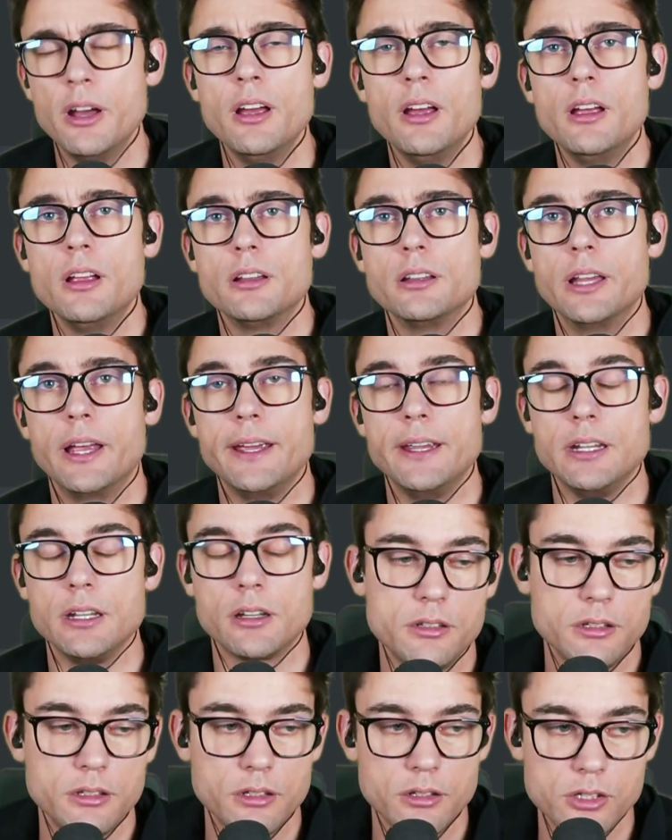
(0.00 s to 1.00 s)
Like,
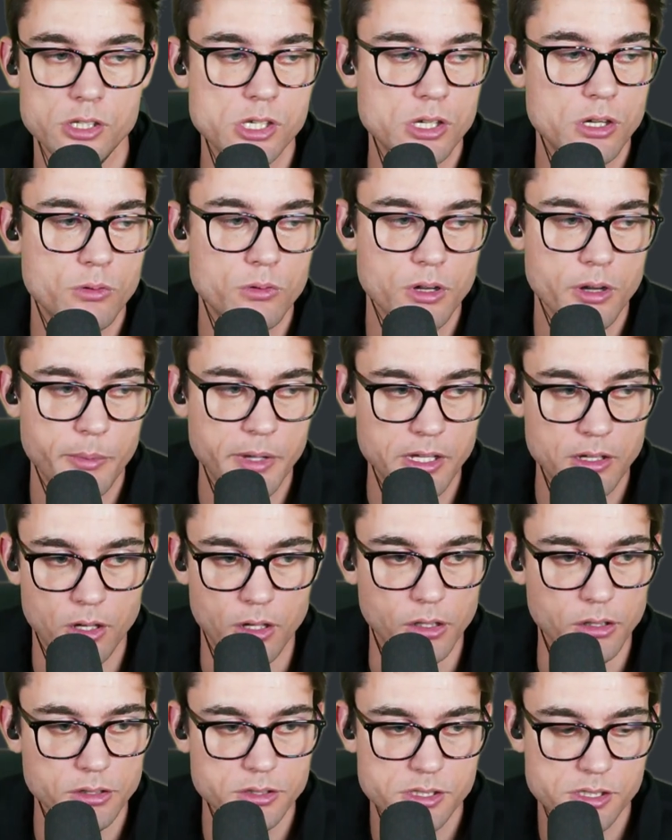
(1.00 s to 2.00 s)
you don't want to be in
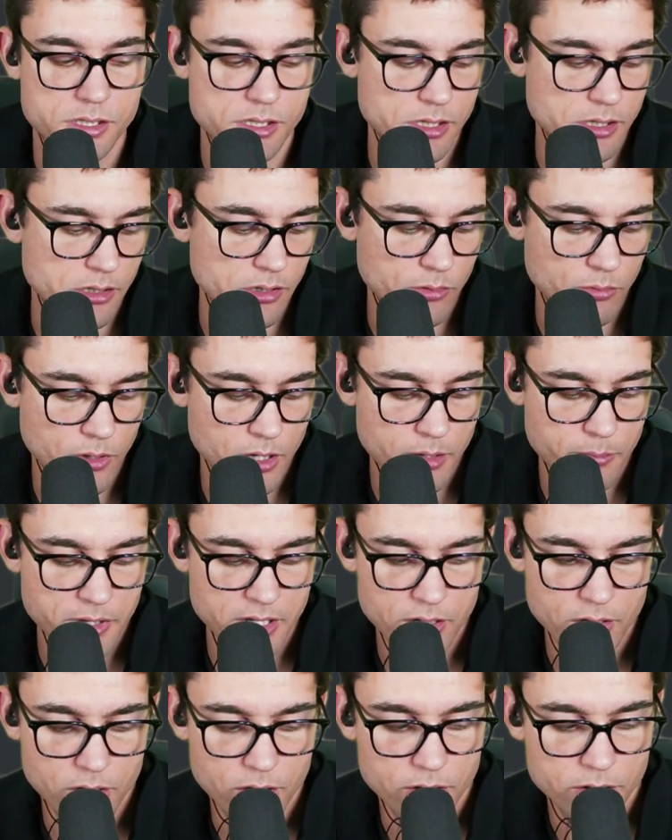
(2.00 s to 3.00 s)
alts. You want to be in
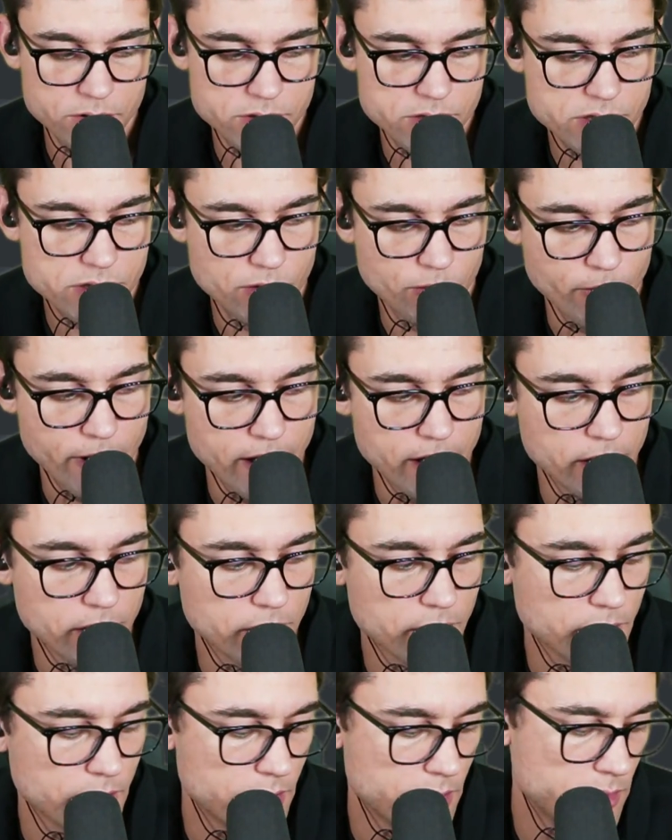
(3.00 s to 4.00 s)
alts when
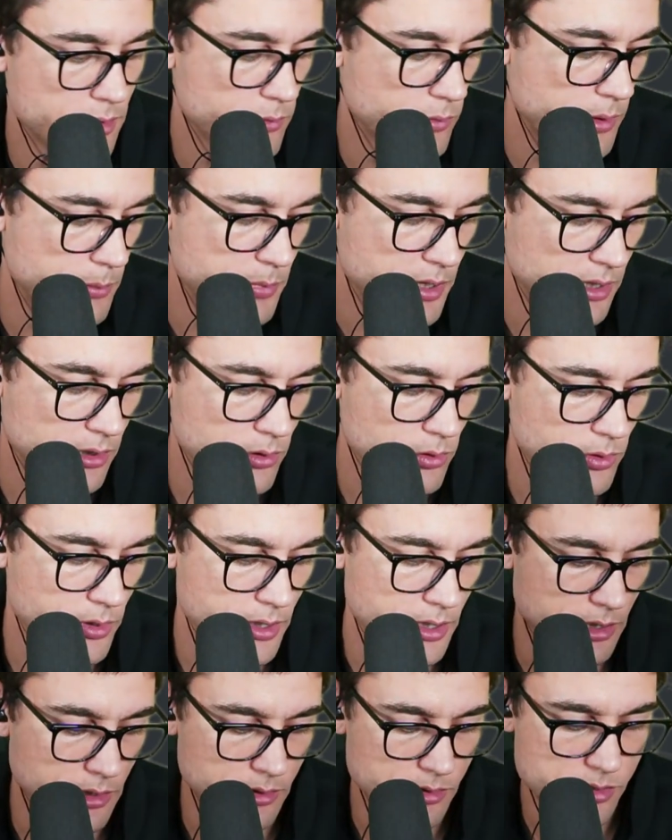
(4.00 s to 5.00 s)

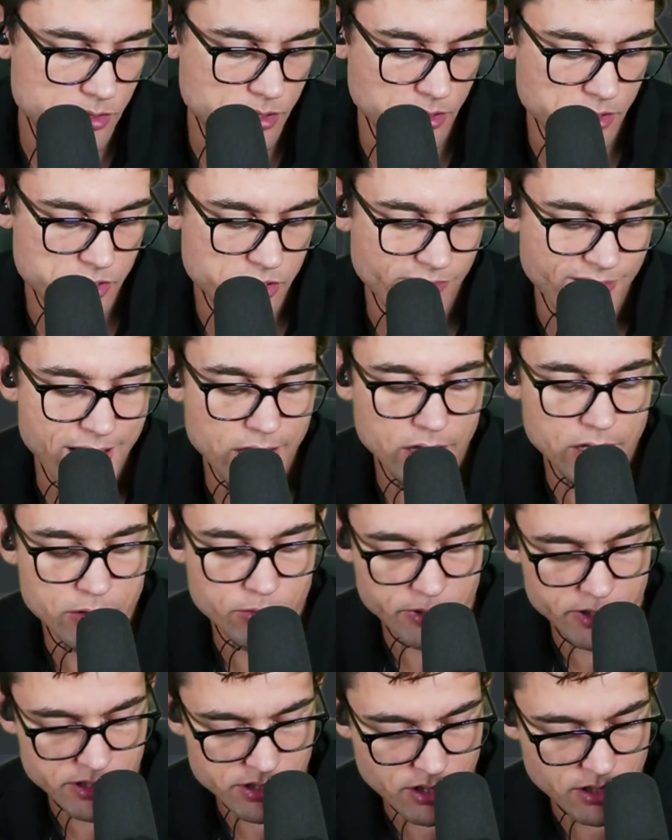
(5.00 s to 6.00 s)
Bitcoin starts to rally and
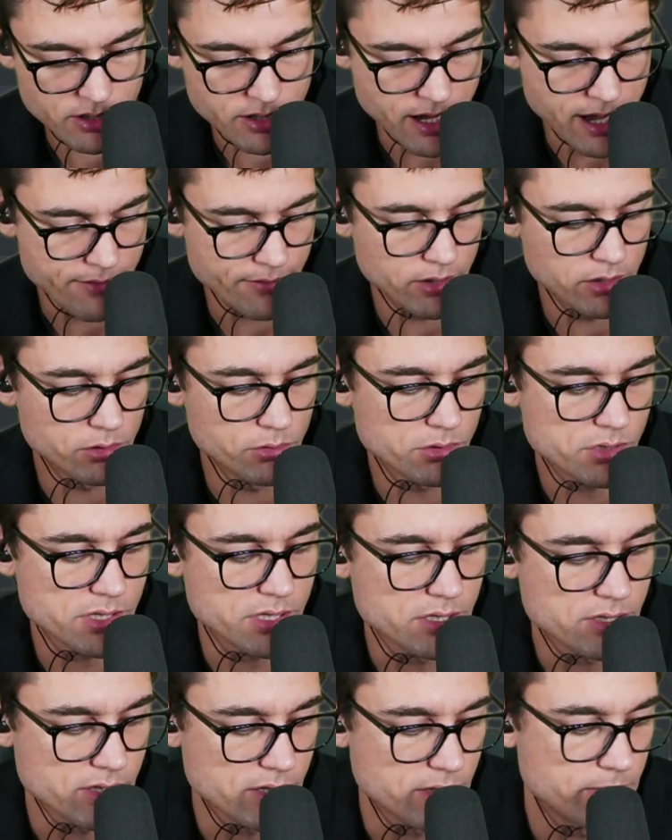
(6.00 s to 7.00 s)
we start to have a new
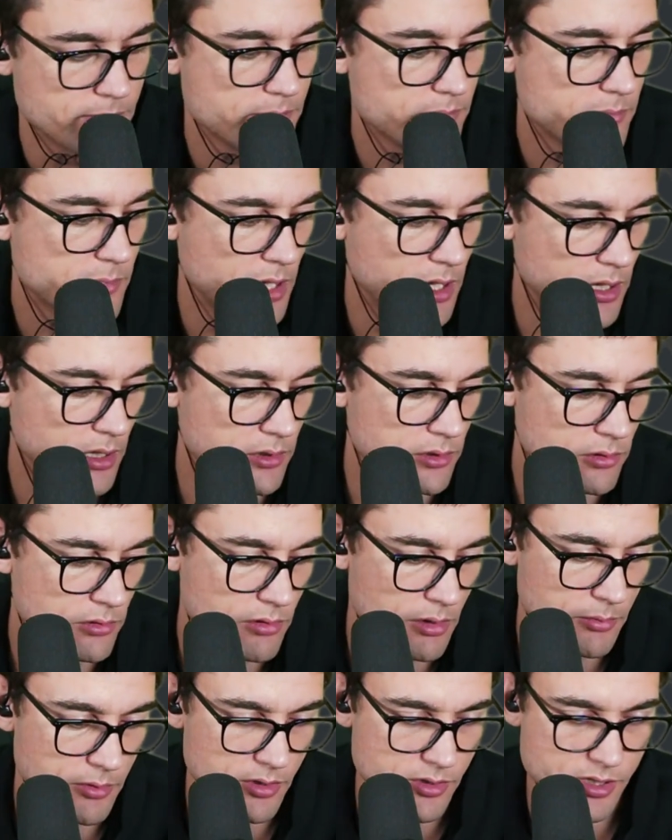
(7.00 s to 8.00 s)
season, a new
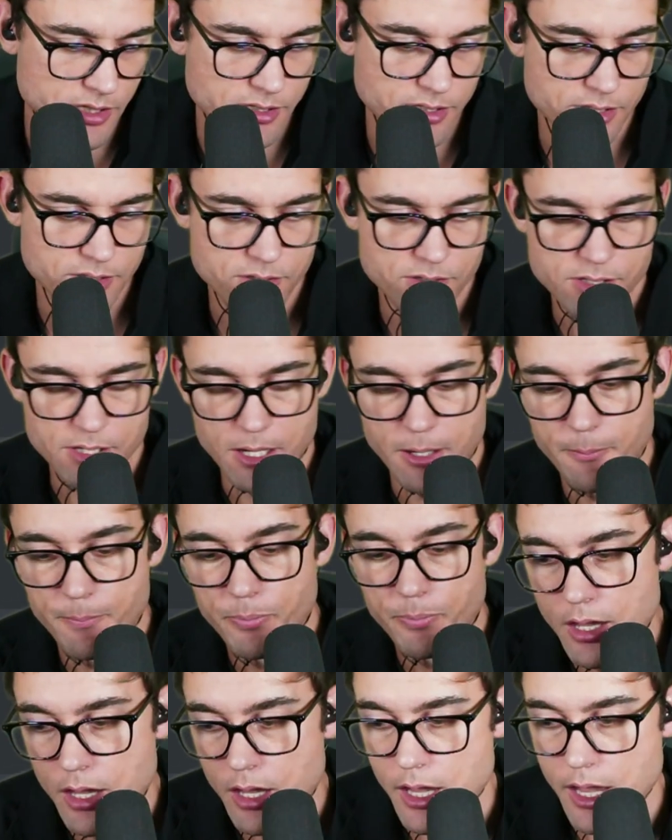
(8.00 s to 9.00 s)
crypto season. So
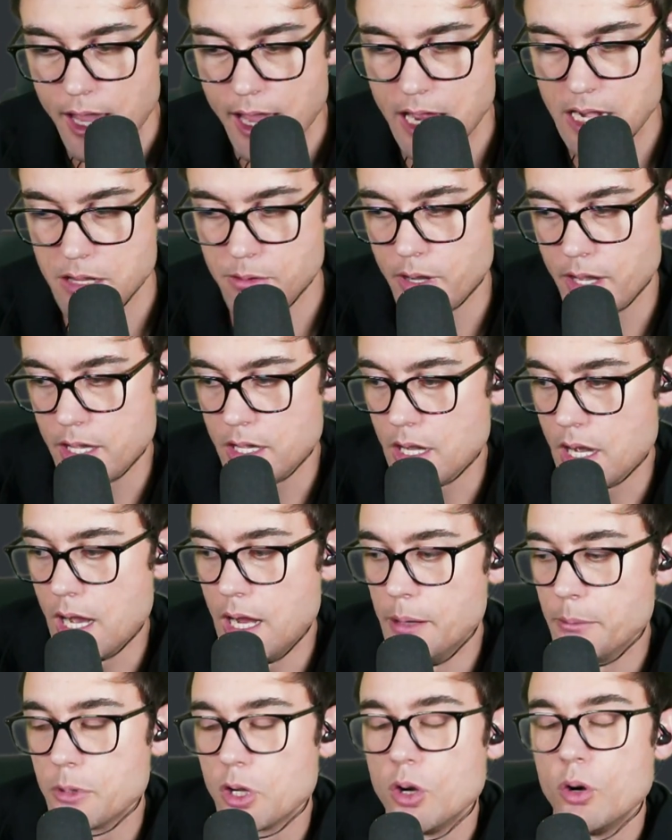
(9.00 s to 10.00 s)
anyway, I'm
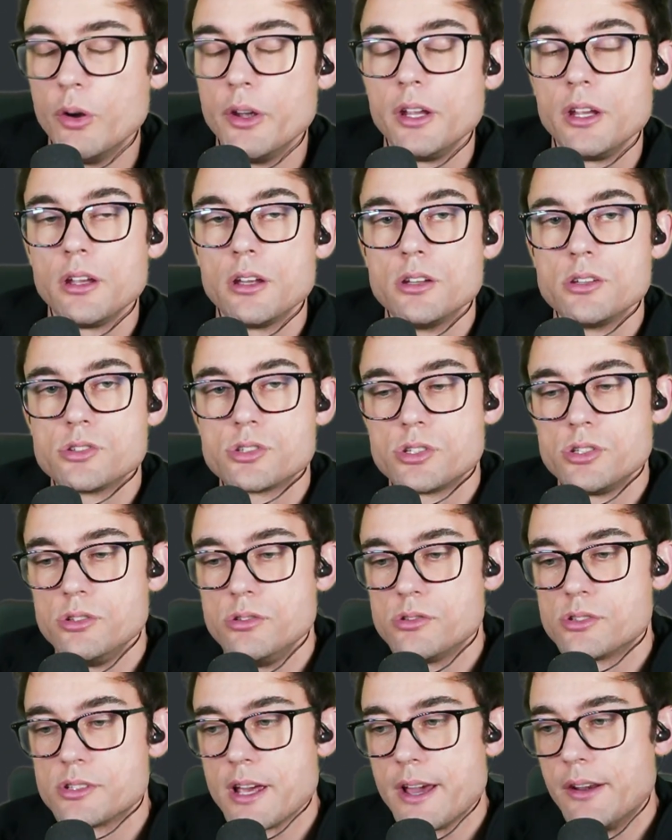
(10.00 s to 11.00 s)
going to
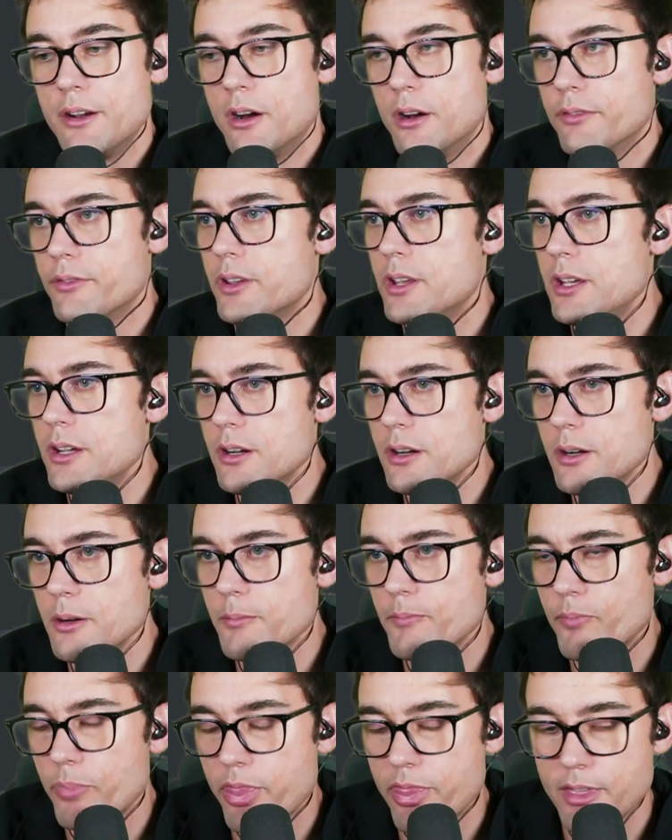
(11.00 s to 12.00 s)
sign off here.
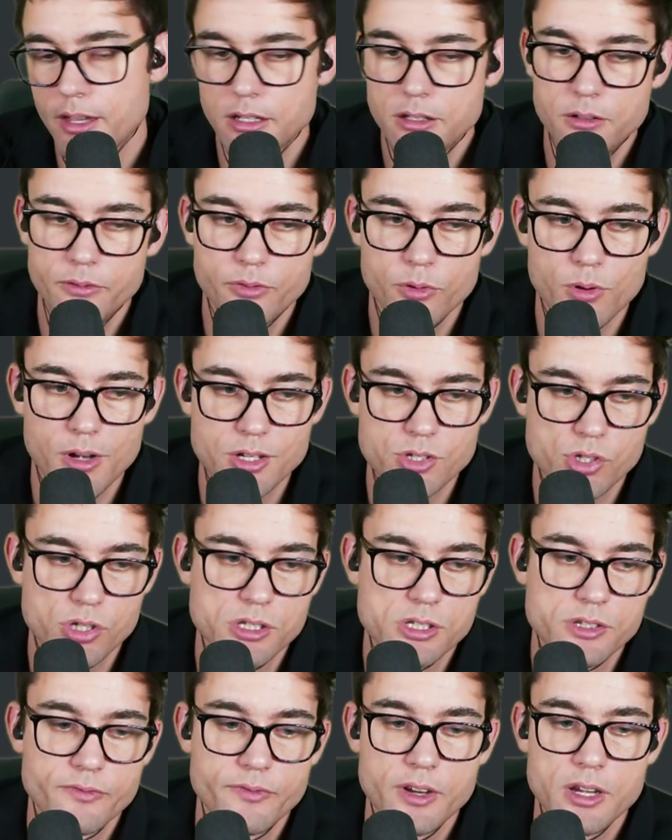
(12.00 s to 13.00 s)
Thank you for watching this
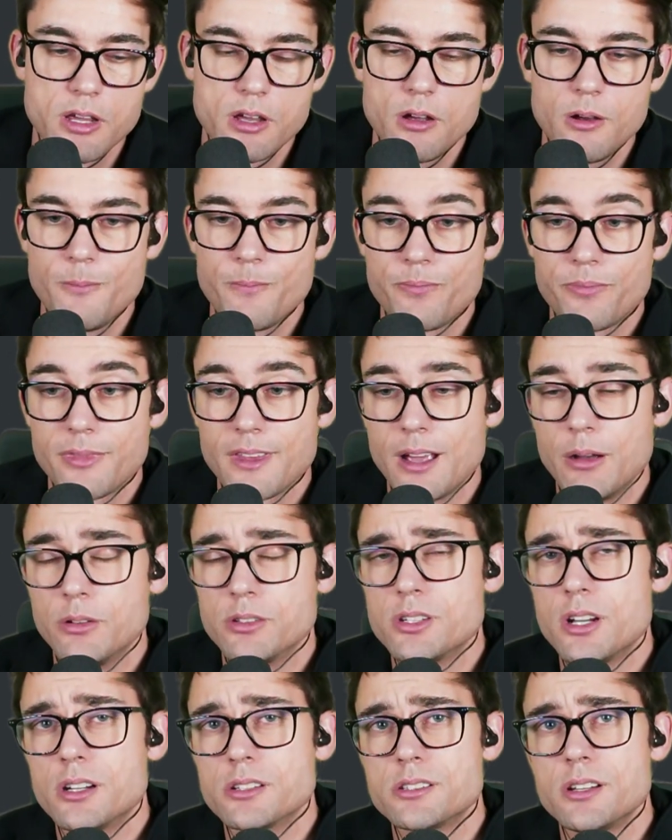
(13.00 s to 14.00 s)
video. I will
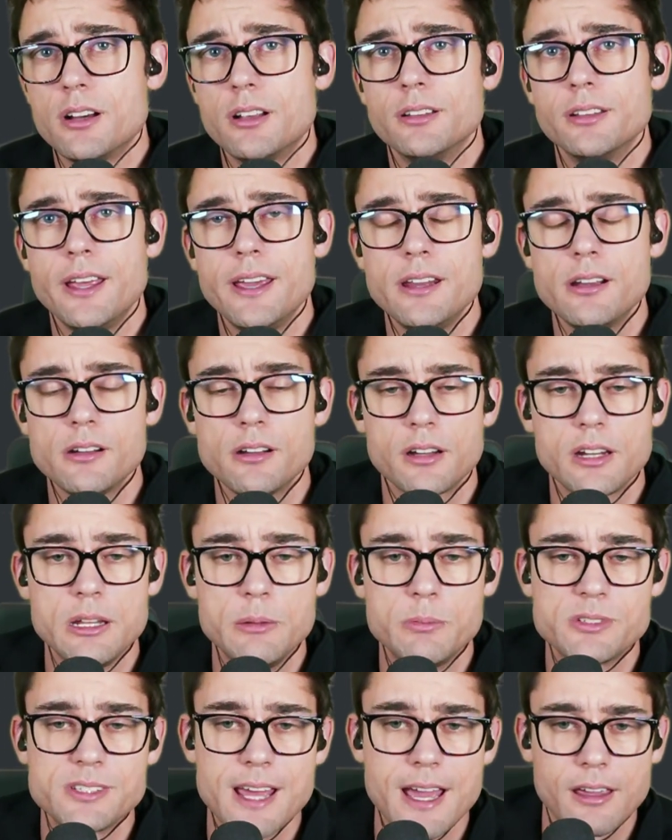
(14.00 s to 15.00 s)
talk to y'all later. Keep
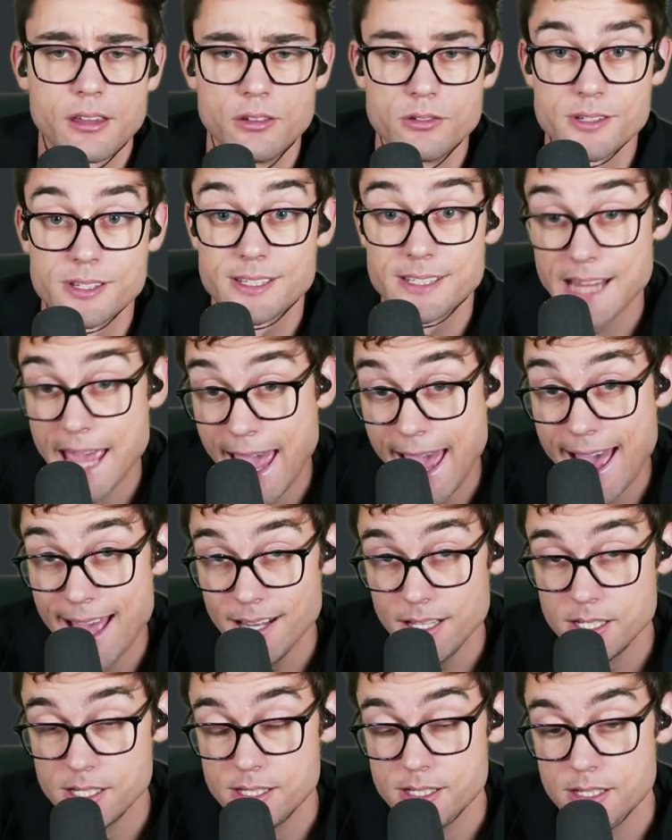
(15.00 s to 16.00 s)
stacking those
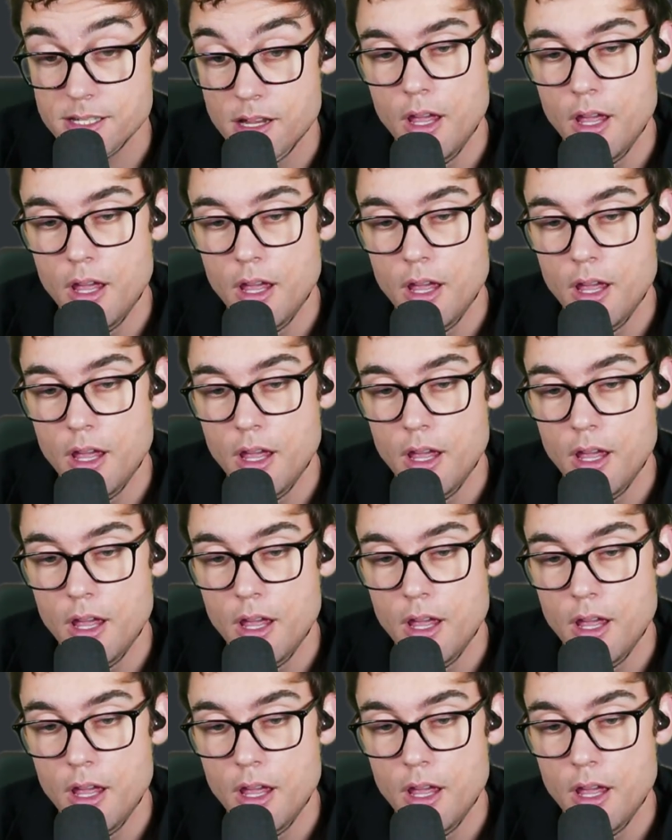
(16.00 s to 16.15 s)
sats.